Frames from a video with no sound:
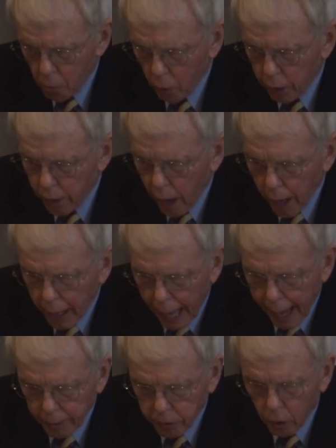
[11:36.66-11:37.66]
would not
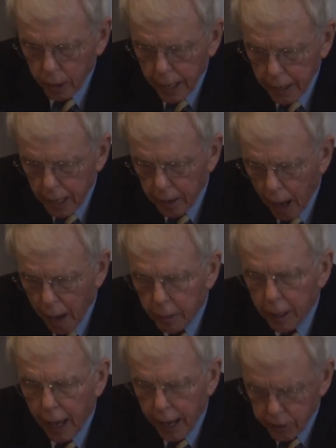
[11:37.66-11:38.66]
act on any
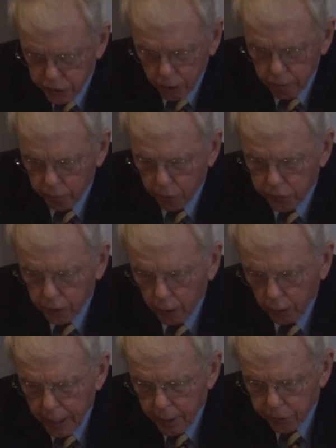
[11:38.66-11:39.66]
nomination for
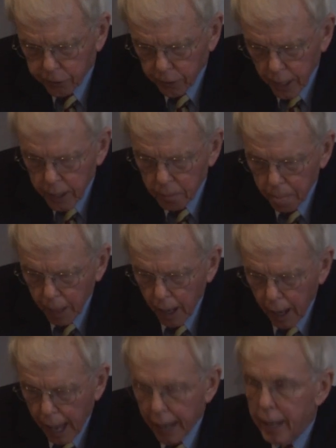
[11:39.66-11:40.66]
Scalia's seat
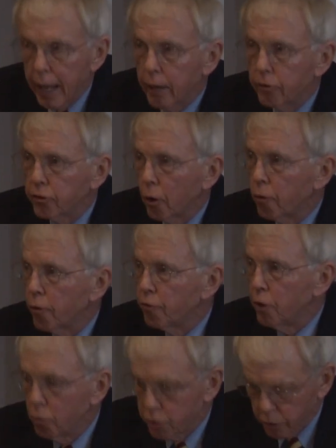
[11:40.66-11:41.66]
and hence on the
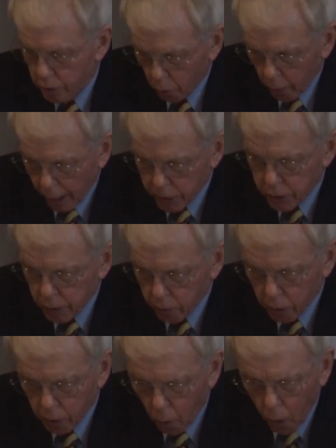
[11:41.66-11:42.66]
future direction of
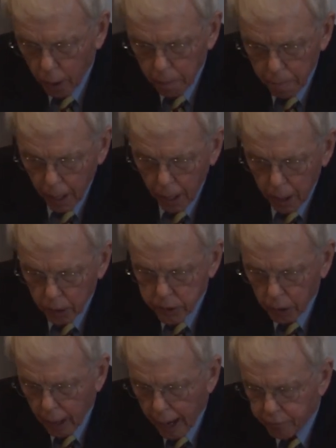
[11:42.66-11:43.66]
the court
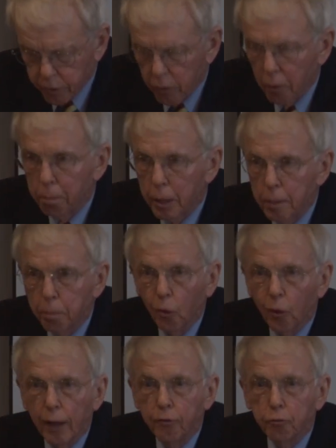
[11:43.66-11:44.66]
until after the
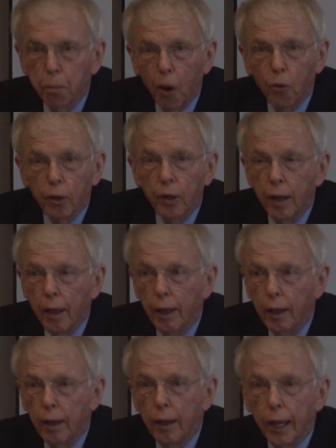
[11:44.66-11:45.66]
people had spoken
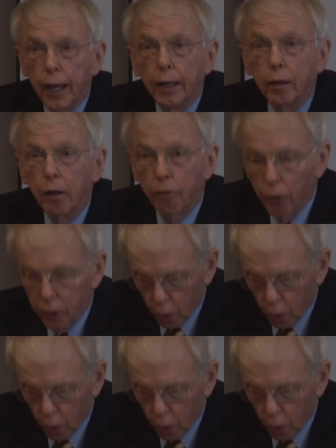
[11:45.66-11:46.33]
in the